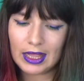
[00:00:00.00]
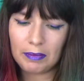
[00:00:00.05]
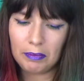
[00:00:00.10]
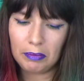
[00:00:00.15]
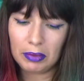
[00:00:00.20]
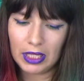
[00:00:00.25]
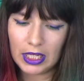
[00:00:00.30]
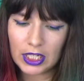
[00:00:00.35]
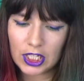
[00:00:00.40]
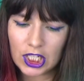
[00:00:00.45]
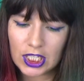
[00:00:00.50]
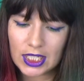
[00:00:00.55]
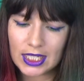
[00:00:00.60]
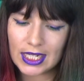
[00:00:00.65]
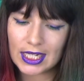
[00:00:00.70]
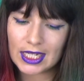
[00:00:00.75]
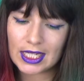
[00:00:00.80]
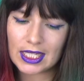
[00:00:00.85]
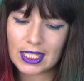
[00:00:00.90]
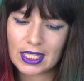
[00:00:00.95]
the blush
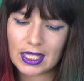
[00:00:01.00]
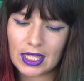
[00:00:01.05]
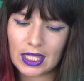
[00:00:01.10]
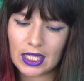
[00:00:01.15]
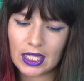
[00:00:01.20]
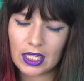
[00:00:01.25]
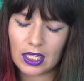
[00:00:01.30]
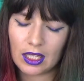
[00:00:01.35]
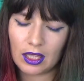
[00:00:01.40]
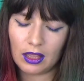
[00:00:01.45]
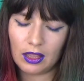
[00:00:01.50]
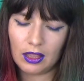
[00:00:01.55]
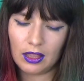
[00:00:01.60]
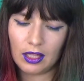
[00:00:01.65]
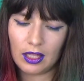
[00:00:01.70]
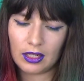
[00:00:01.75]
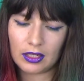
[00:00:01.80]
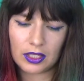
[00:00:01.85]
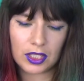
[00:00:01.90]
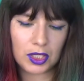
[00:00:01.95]
sticks, the
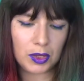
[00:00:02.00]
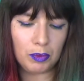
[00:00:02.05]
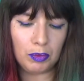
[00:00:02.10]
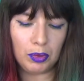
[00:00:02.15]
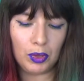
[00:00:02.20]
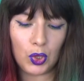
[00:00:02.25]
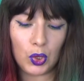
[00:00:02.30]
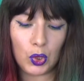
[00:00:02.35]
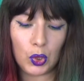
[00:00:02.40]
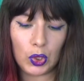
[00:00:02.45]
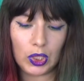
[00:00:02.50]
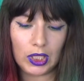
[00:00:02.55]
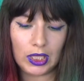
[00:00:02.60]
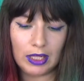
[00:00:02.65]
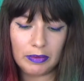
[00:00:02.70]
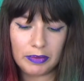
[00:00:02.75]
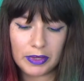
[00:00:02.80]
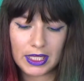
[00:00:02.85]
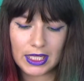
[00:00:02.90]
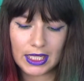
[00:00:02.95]
Luxe Blur
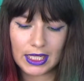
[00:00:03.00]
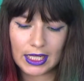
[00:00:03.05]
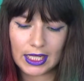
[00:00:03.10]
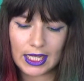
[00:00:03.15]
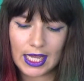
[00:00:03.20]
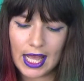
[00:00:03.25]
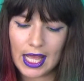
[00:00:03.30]
lipstick,